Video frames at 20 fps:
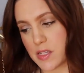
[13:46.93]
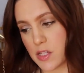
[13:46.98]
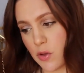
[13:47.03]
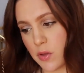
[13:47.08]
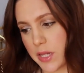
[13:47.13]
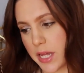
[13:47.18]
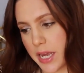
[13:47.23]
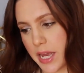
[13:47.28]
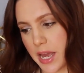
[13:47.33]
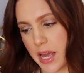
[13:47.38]

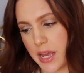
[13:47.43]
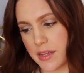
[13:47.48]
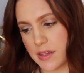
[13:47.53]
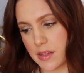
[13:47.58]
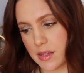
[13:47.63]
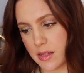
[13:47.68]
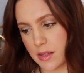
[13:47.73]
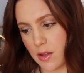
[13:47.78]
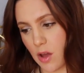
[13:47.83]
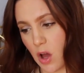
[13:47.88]
So like
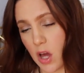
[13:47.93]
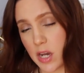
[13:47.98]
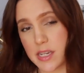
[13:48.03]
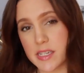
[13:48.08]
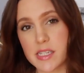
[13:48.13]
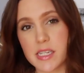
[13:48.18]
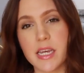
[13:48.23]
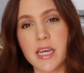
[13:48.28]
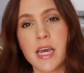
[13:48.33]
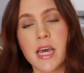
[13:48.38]
I
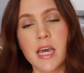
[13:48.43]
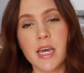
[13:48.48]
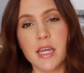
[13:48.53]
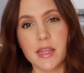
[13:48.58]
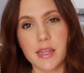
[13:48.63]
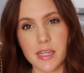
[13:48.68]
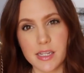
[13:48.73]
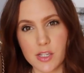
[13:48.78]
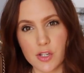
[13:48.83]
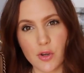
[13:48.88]
honestly,
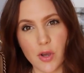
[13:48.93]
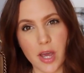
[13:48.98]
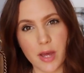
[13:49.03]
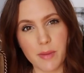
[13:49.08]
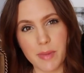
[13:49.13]
these two